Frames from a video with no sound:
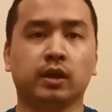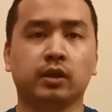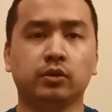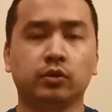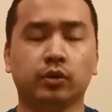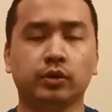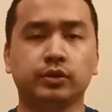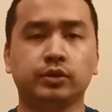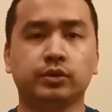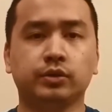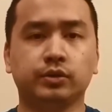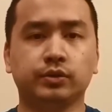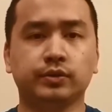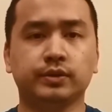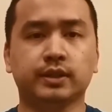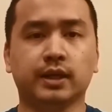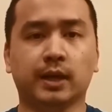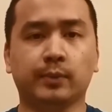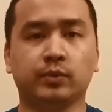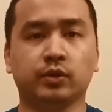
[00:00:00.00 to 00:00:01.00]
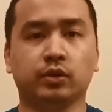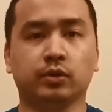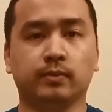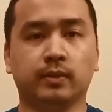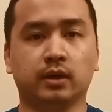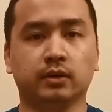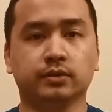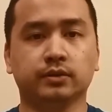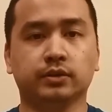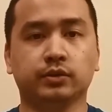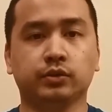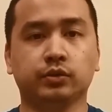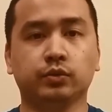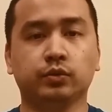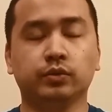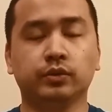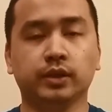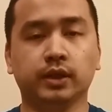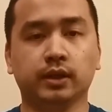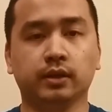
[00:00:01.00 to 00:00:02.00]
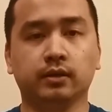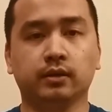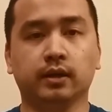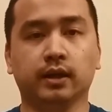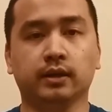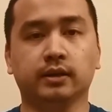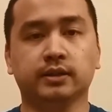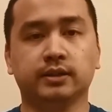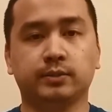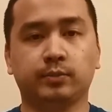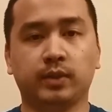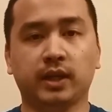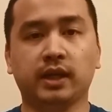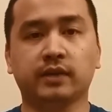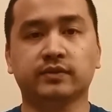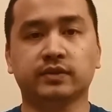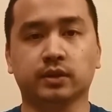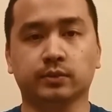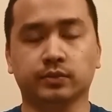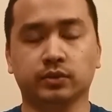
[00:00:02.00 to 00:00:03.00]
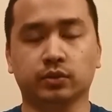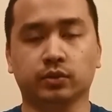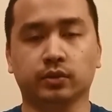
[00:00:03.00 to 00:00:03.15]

In order to use an optical mouse, you will need a display of some